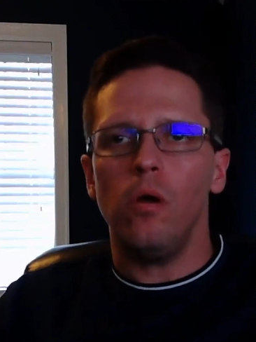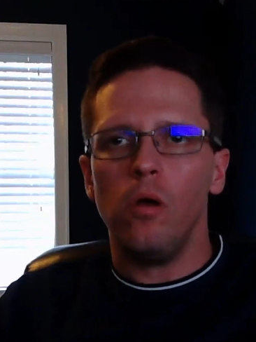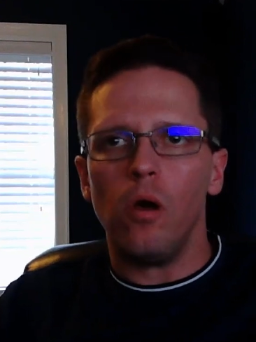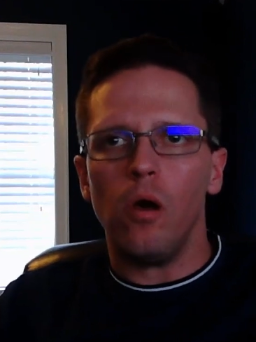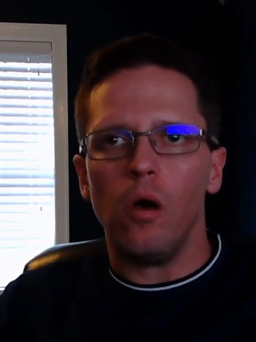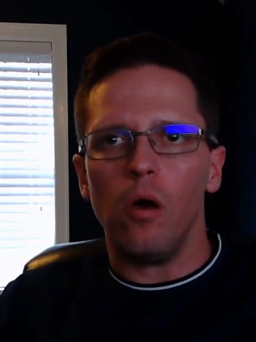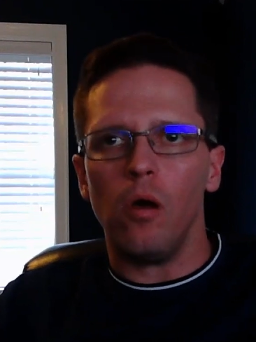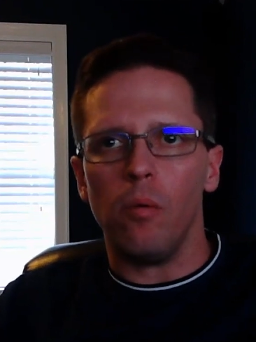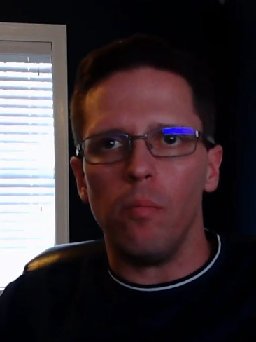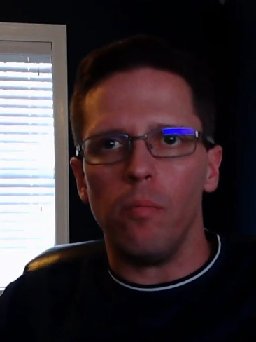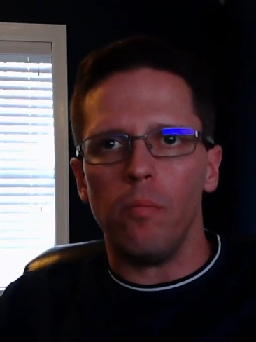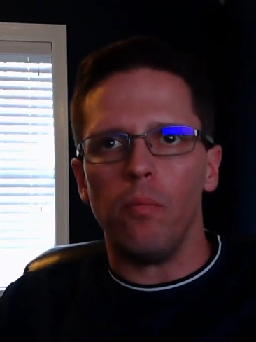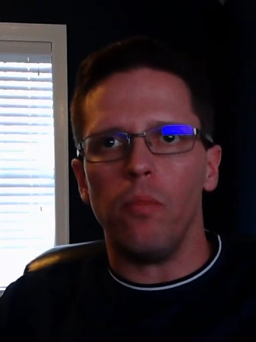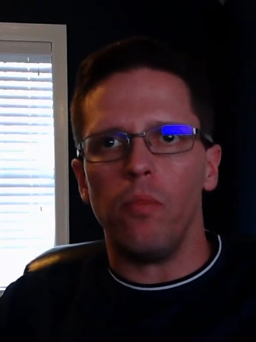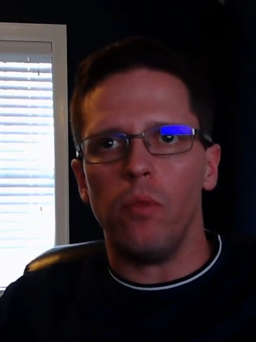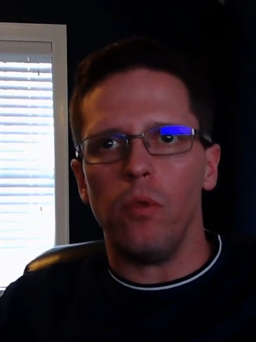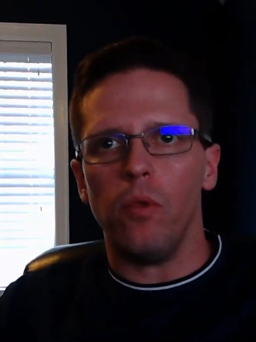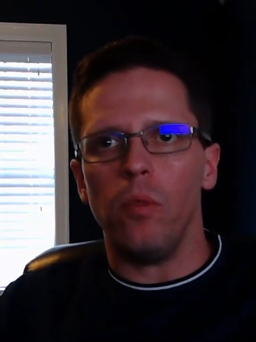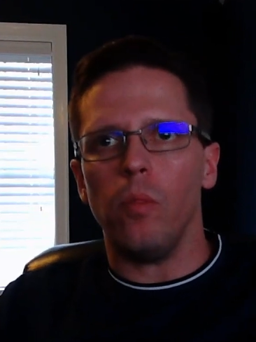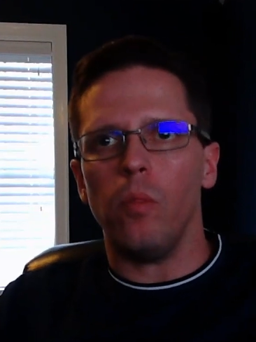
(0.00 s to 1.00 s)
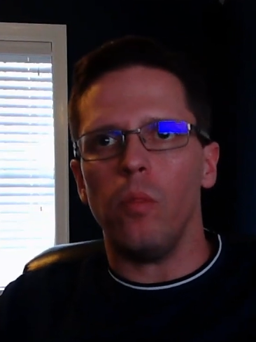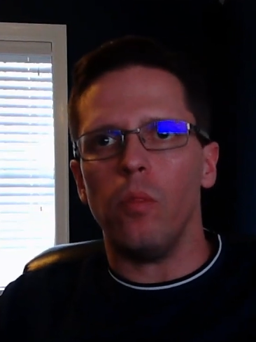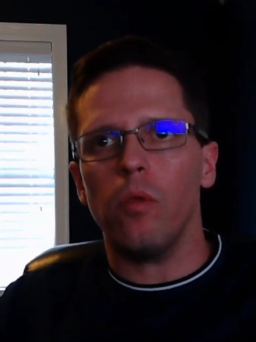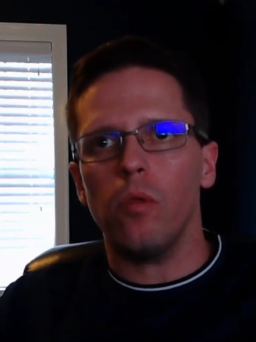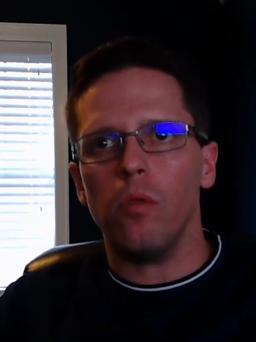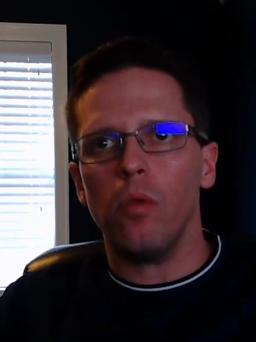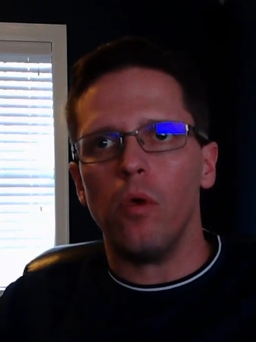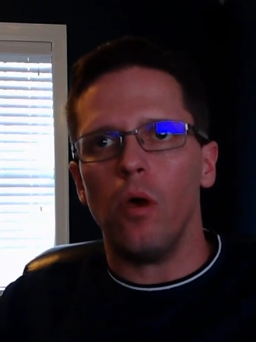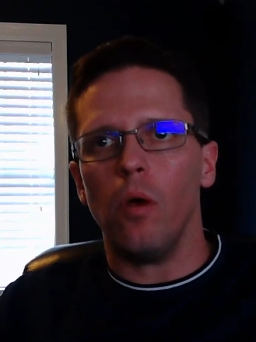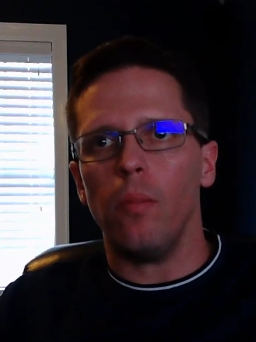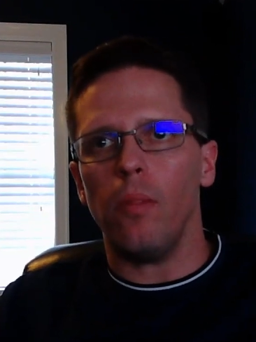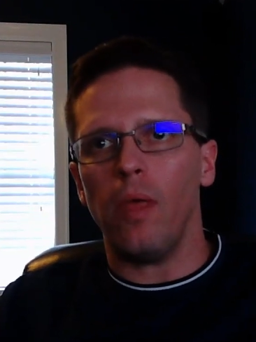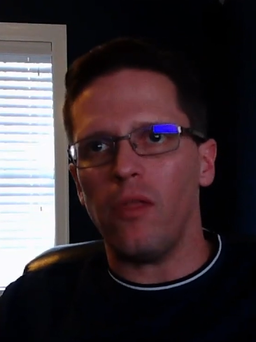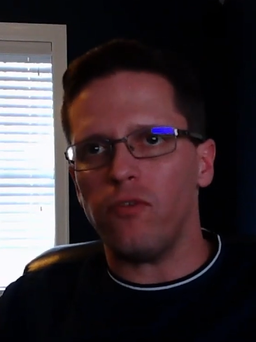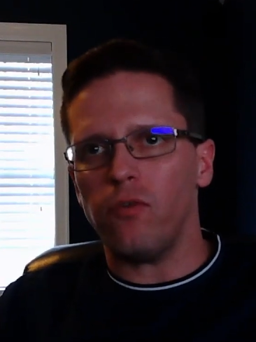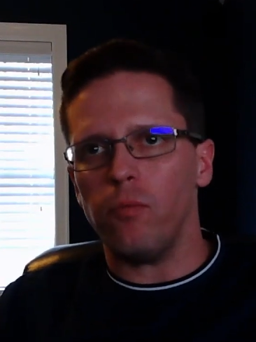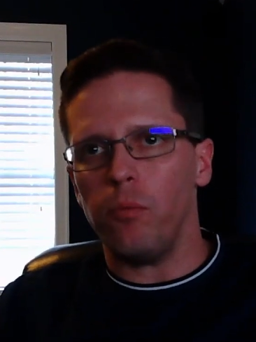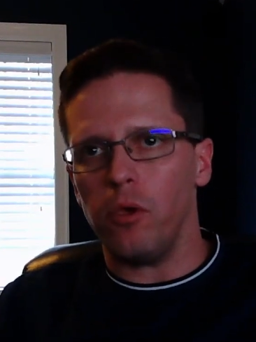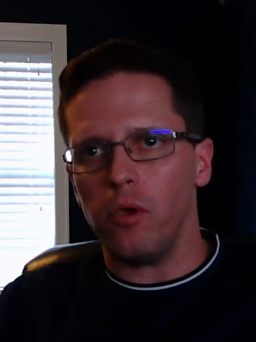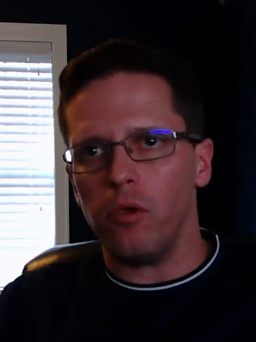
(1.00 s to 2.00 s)
then
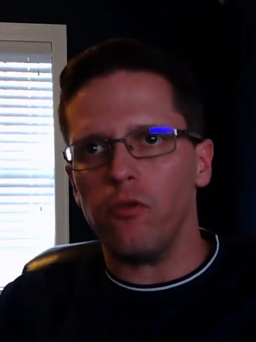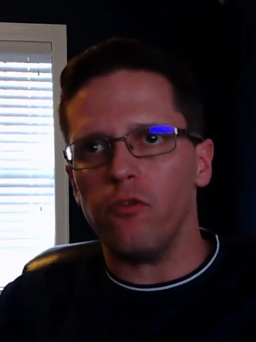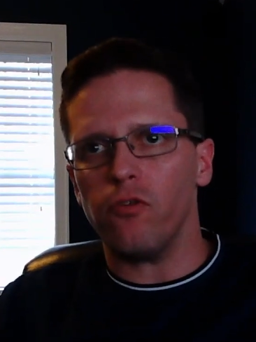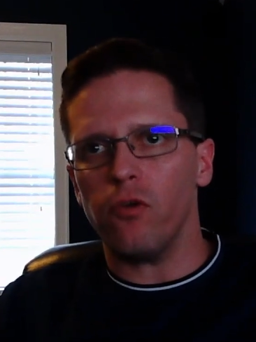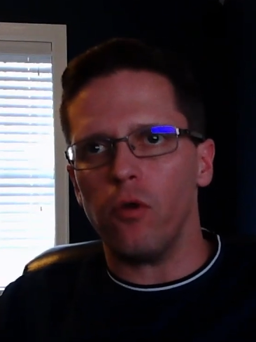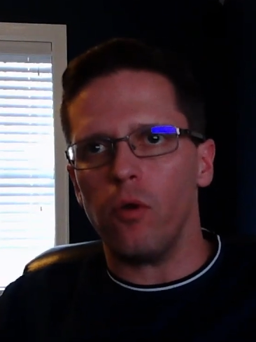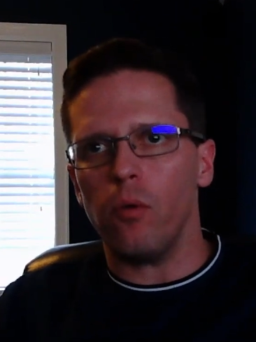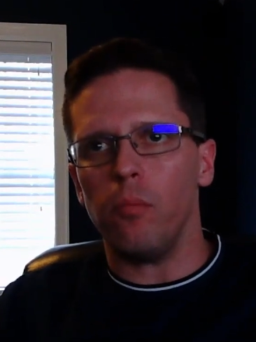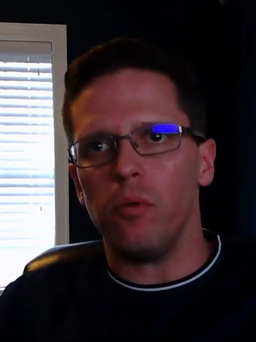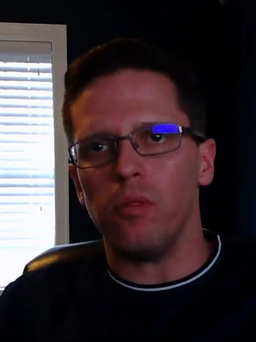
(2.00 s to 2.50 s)
that's a big concern.